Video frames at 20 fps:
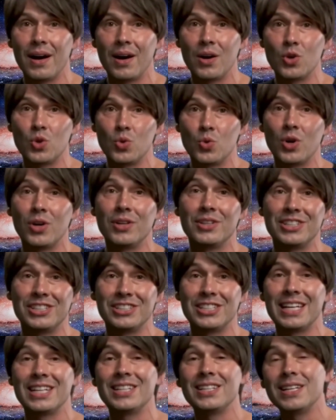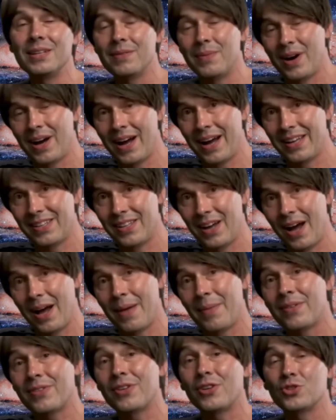or one seeded by a
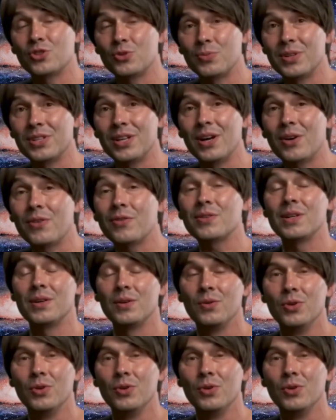type of supernova